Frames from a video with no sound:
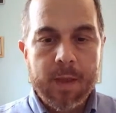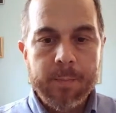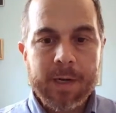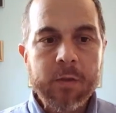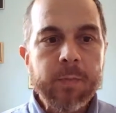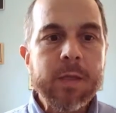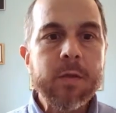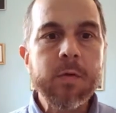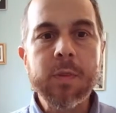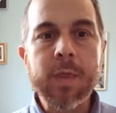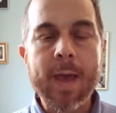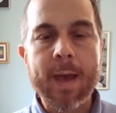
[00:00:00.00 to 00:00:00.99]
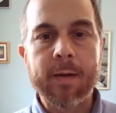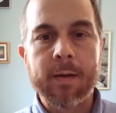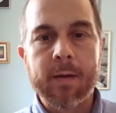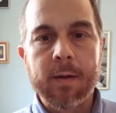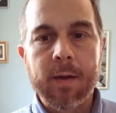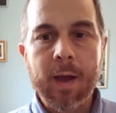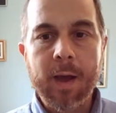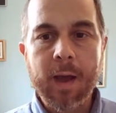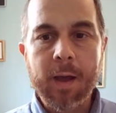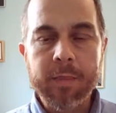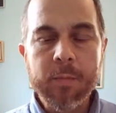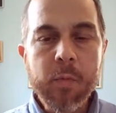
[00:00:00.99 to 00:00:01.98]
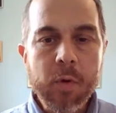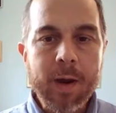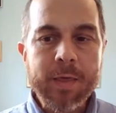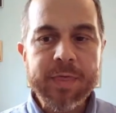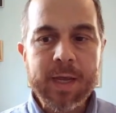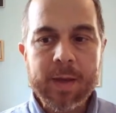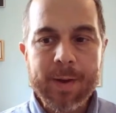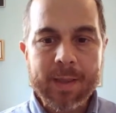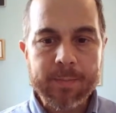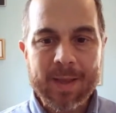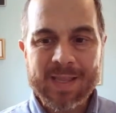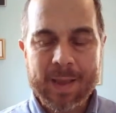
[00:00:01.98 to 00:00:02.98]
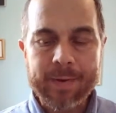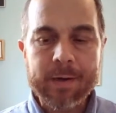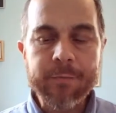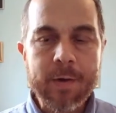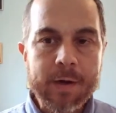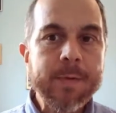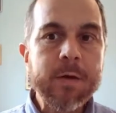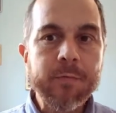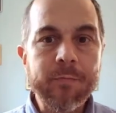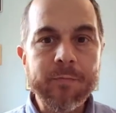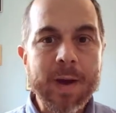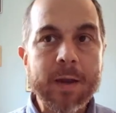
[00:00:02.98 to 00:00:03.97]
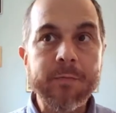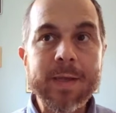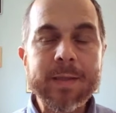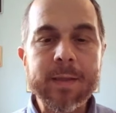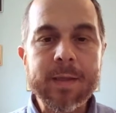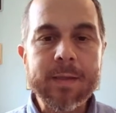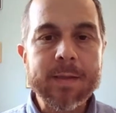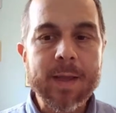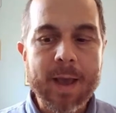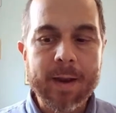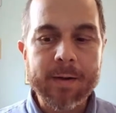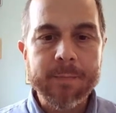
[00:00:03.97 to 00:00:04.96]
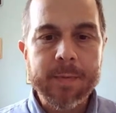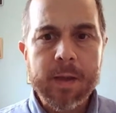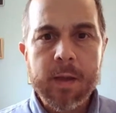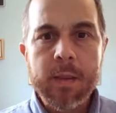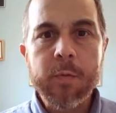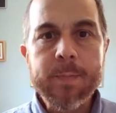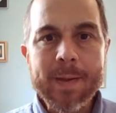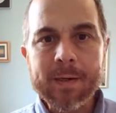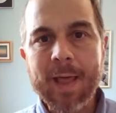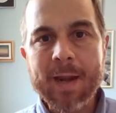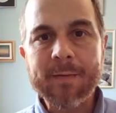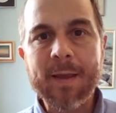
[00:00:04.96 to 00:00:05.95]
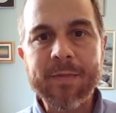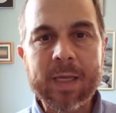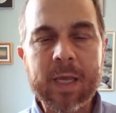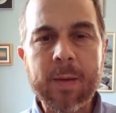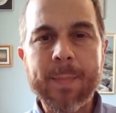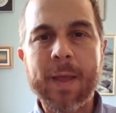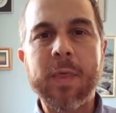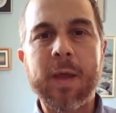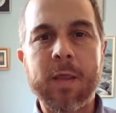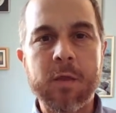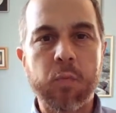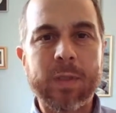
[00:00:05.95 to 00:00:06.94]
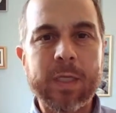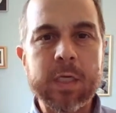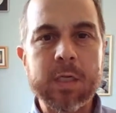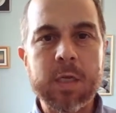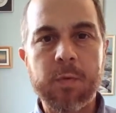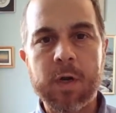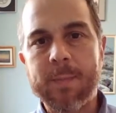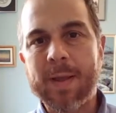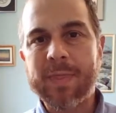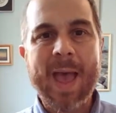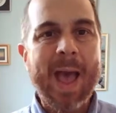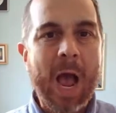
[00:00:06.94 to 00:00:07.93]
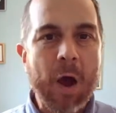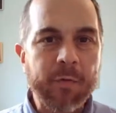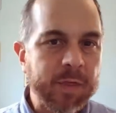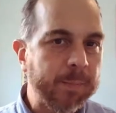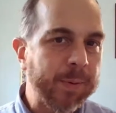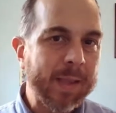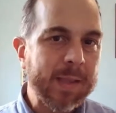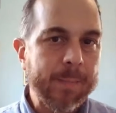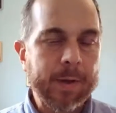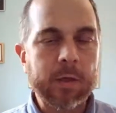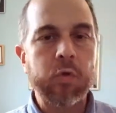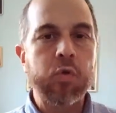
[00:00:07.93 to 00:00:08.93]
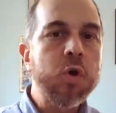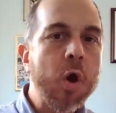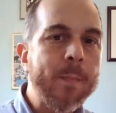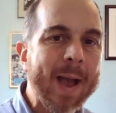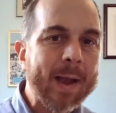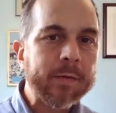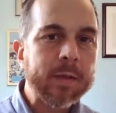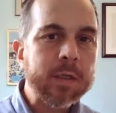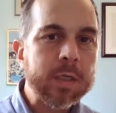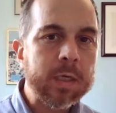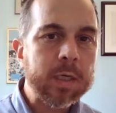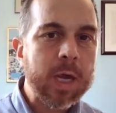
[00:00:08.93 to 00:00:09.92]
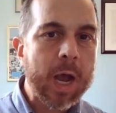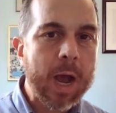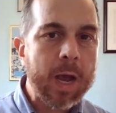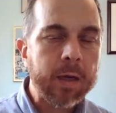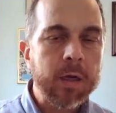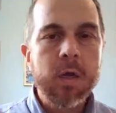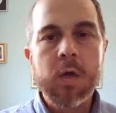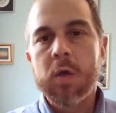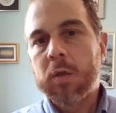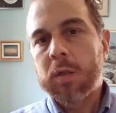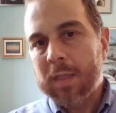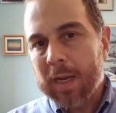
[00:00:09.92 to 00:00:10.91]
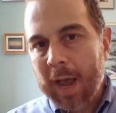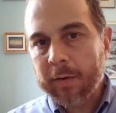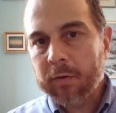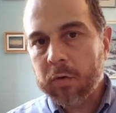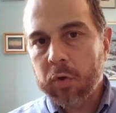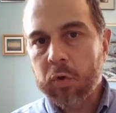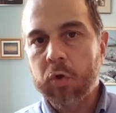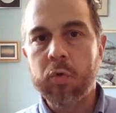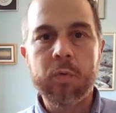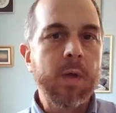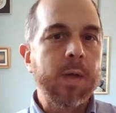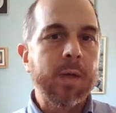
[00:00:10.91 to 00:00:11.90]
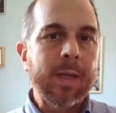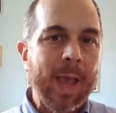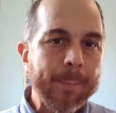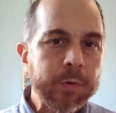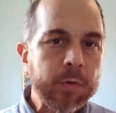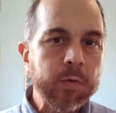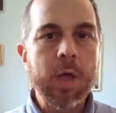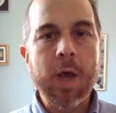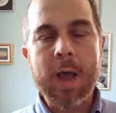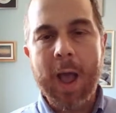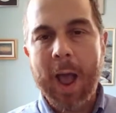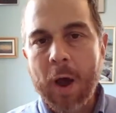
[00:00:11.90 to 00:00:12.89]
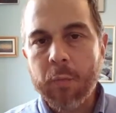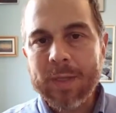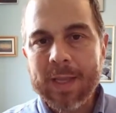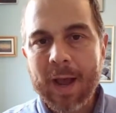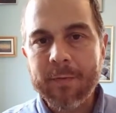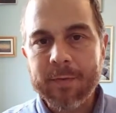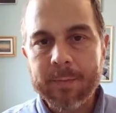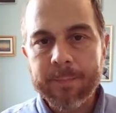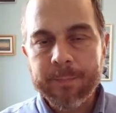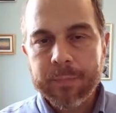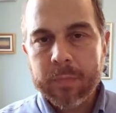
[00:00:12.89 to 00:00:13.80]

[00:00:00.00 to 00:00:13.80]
But as we do that, the more I think about the pandemic, a friend of mine recently said that we spend a lot of time thinking about in the religious community about the how of the pandemic, to go back to synagogue, not to capsula, how we daven,